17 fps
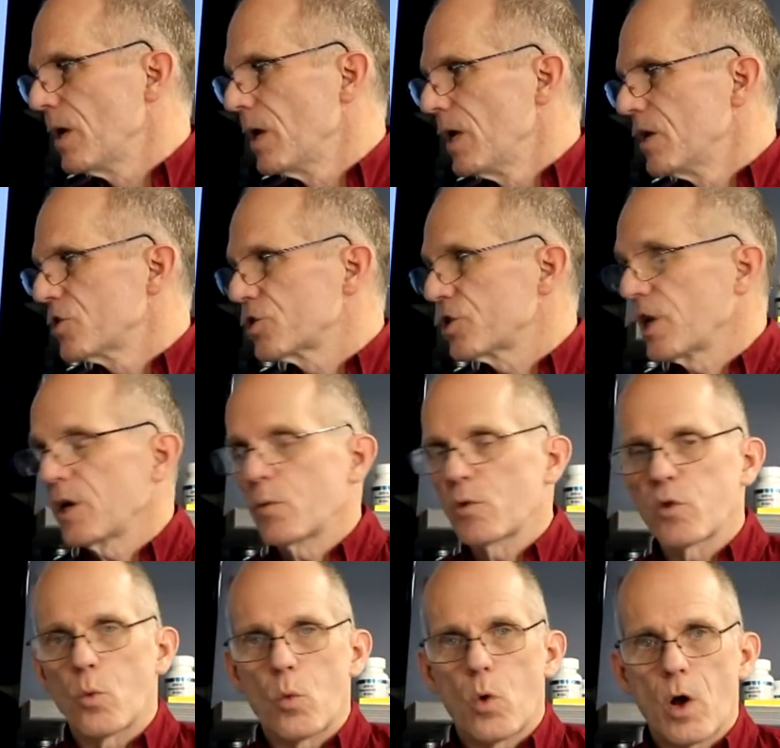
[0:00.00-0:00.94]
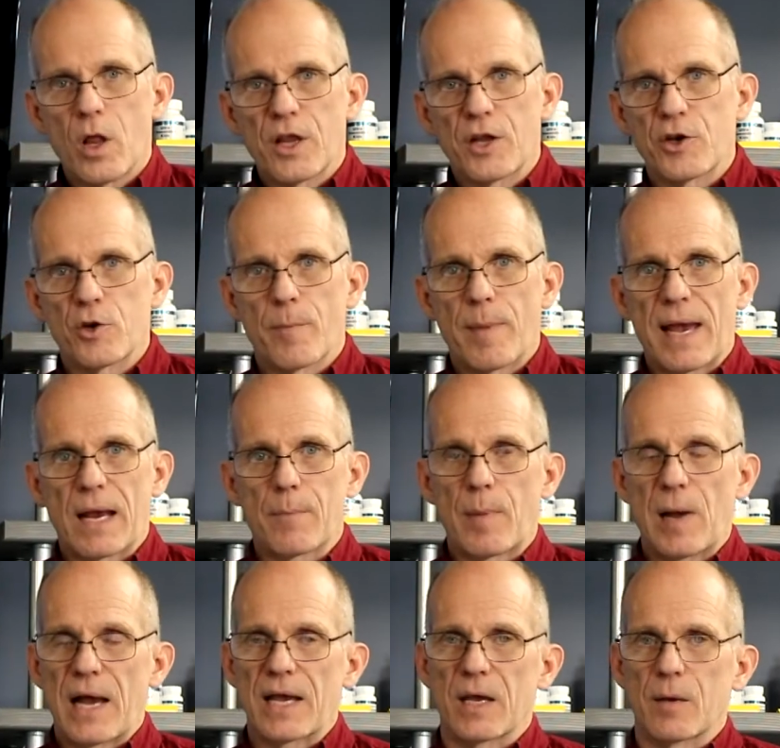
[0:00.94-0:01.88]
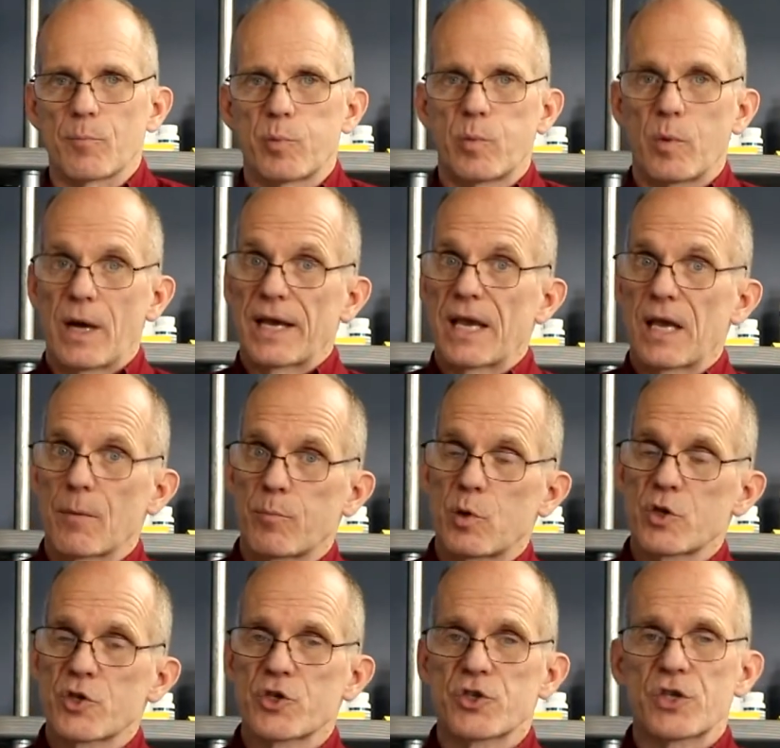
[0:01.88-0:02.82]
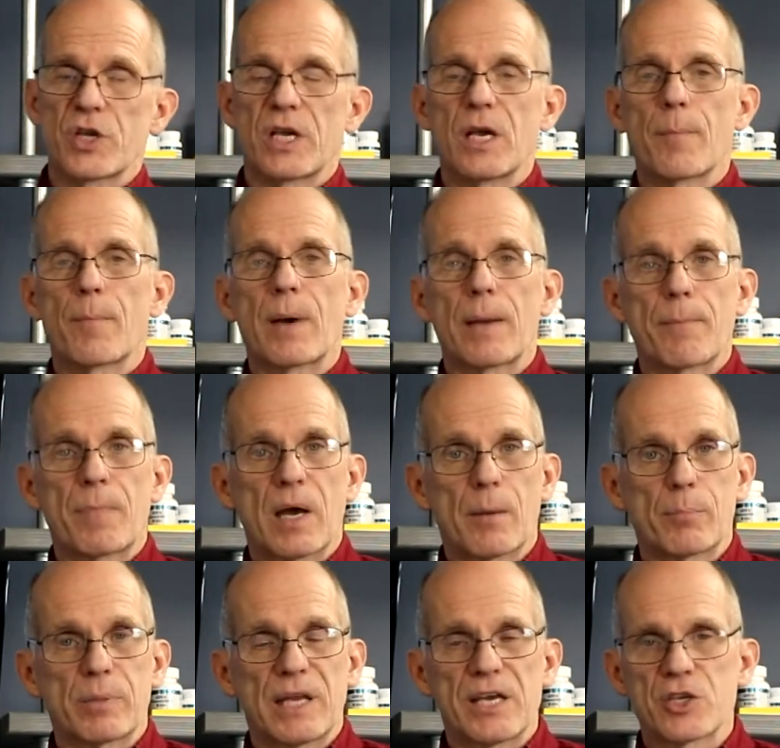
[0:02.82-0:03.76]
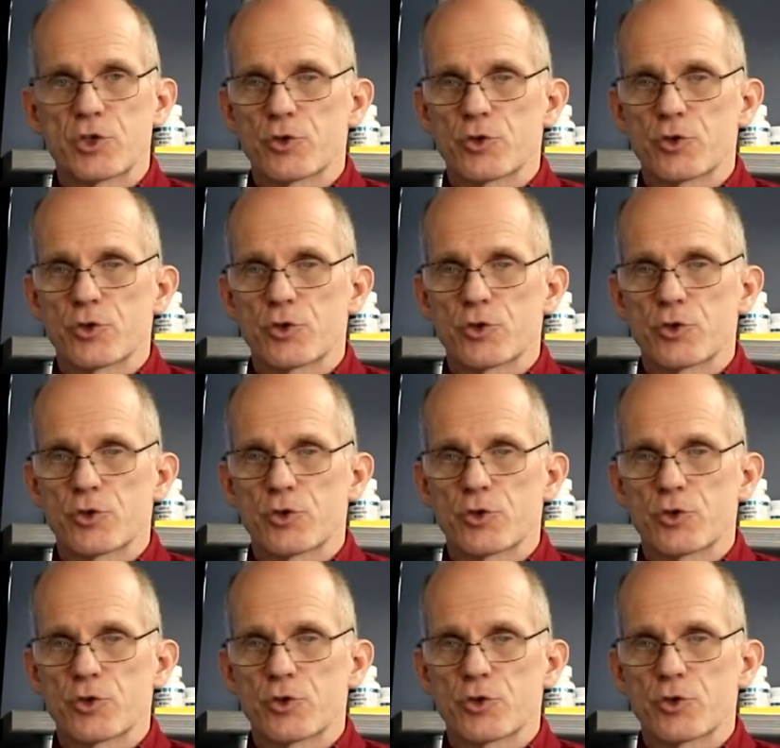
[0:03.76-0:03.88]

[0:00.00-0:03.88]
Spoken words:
Sitting with a wallet in your back pocket, again, pushes the hip up out of place.